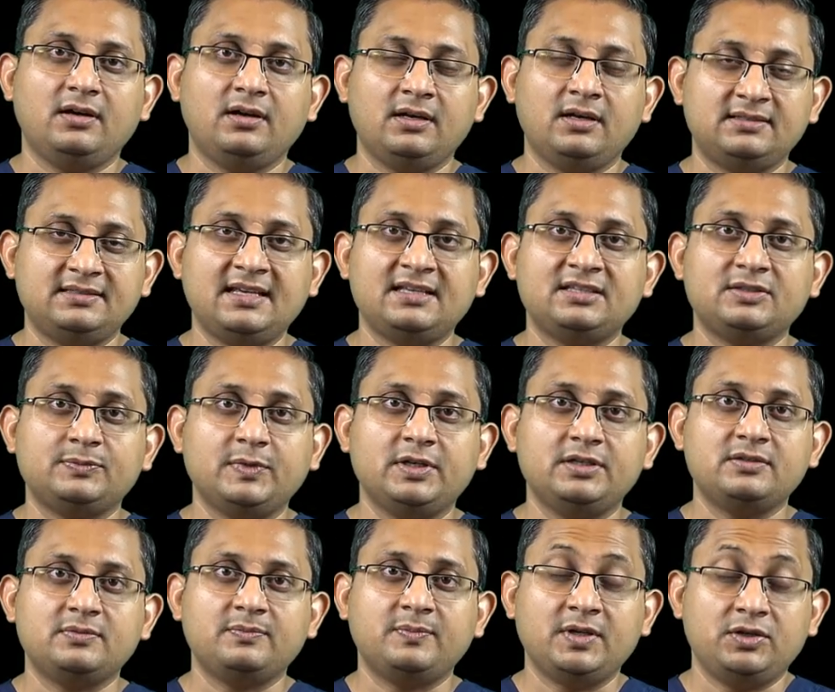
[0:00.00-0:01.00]

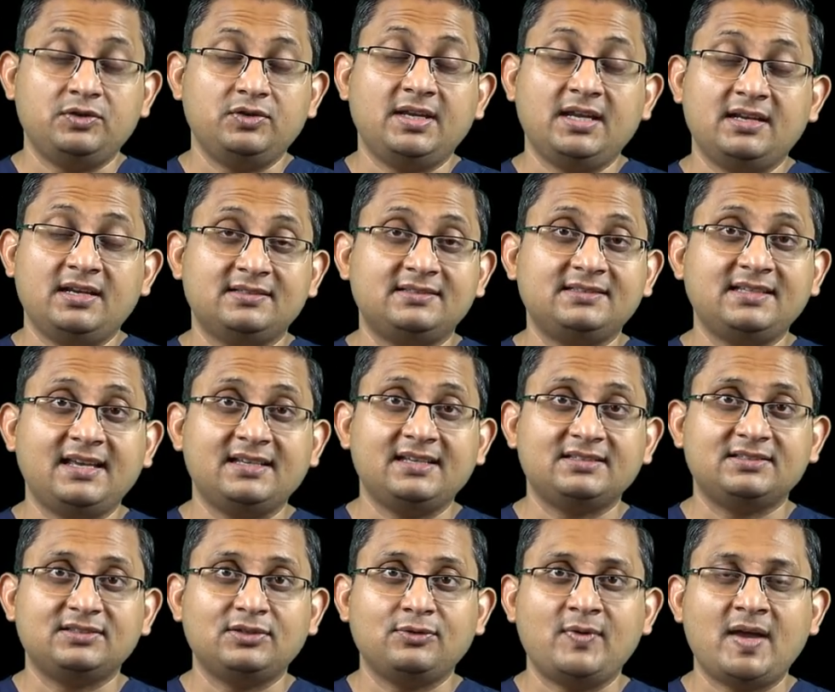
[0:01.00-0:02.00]
assessment. But you can
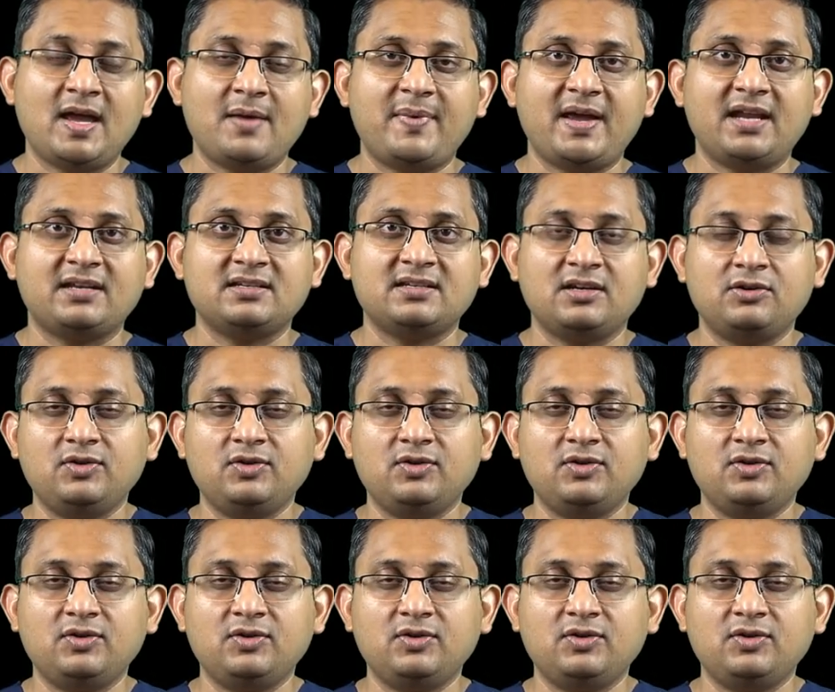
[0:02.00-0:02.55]
assess the wear pattern,